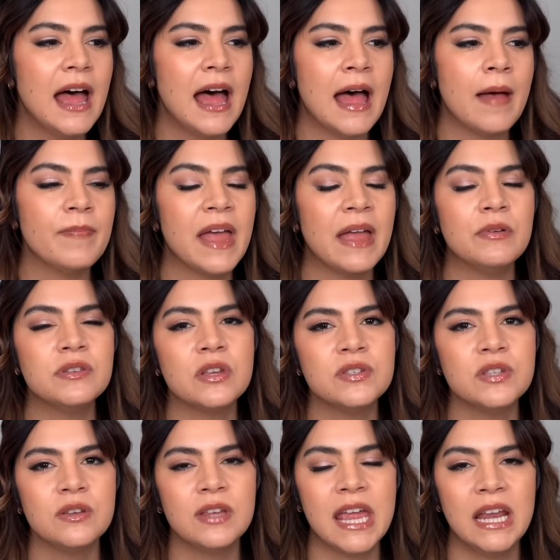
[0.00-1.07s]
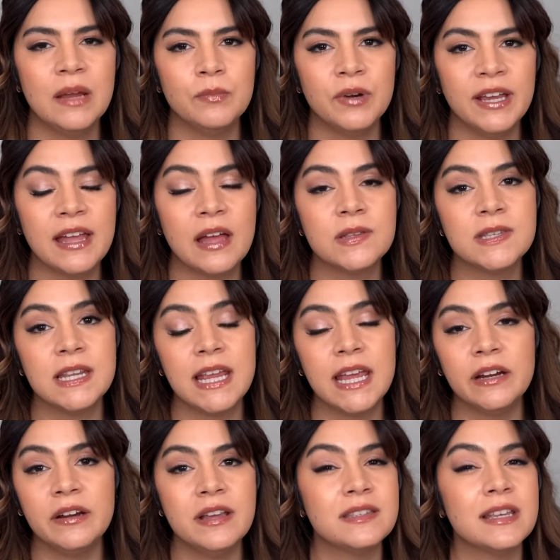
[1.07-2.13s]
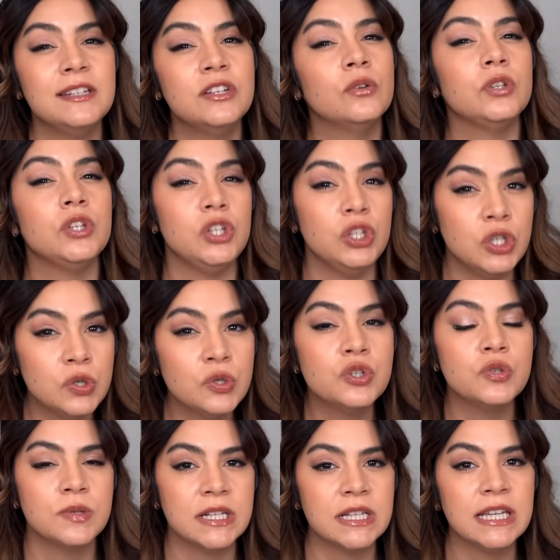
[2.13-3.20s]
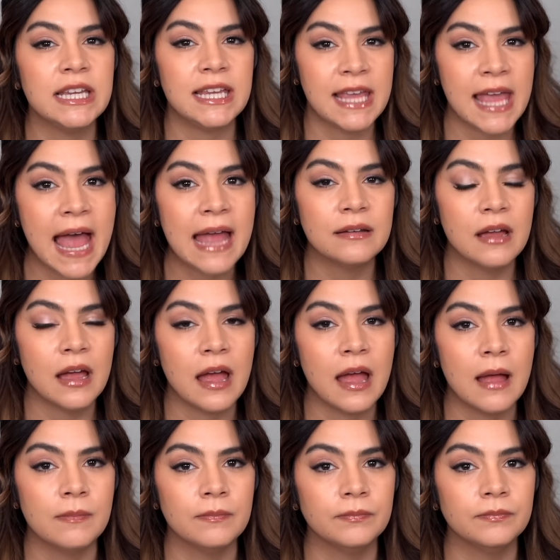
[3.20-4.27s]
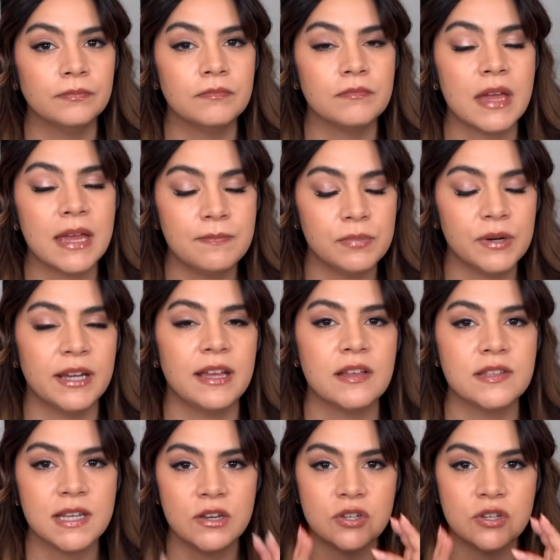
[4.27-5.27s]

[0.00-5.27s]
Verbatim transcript: I was also getting breakouts in areas I don't usually get my breakouts.